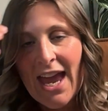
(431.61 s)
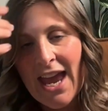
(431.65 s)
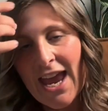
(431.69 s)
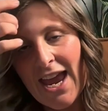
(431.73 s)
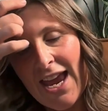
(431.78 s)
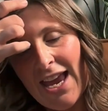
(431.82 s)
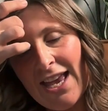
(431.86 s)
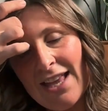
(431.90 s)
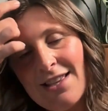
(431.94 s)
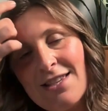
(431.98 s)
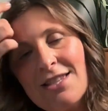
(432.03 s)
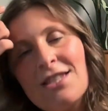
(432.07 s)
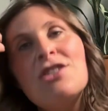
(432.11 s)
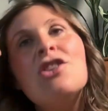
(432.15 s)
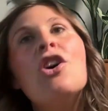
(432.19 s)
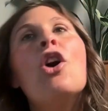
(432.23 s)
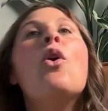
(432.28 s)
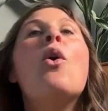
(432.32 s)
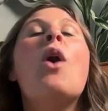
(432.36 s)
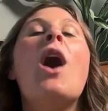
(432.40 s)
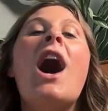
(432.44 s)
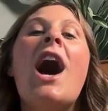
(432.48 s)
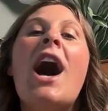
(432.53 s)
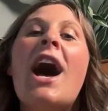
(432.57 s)
And
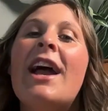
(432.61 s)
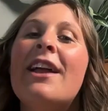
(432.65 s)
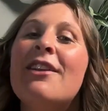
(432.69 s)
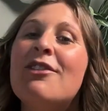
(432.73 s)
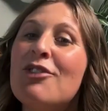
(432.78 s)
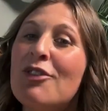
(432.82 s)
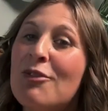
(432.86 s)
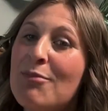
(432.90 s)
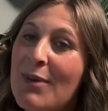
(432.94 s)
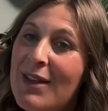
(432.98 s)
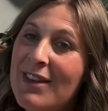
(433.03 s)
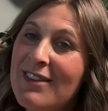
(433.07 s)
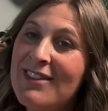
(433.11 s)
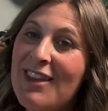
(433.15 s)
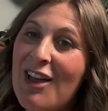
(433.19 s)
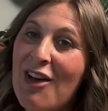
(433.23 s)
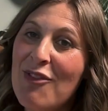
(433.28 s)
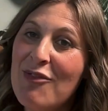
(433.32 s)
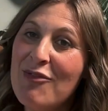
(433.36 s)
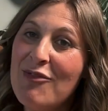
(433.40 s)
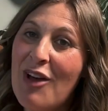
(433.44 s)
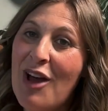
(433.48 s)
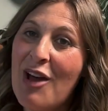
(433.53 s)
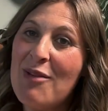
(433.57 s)
so I took
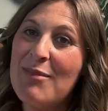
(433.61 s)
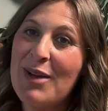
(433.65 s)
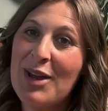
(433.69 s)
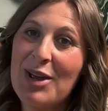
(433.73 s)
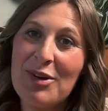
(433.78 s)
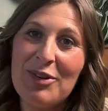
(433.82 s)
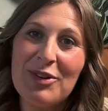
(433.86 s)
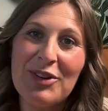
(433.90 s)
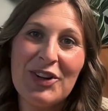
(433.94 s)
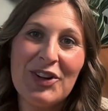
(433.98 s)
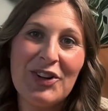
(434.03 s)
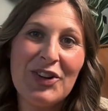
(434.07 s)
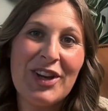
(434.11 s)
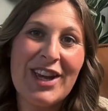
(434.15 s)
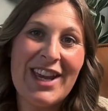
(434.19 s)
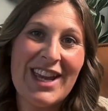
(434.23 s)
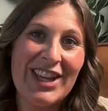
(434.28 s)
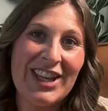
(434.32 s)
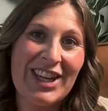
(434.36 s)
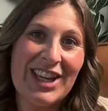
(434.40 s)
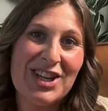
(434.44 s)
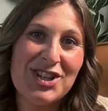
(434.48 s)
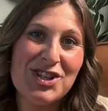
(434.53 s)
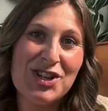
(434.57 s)
myself on my own little
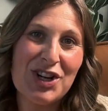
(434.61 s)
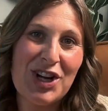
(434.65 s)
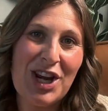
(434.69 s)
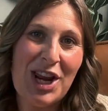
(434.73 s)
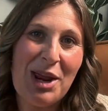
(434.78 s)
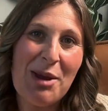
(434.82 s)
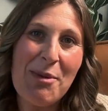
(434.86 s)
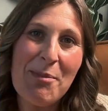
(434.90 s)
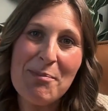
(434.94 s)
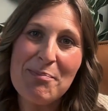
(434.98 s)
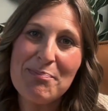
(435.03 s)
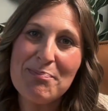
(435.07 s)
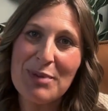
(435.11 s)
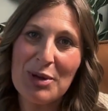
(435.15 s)
healing journey,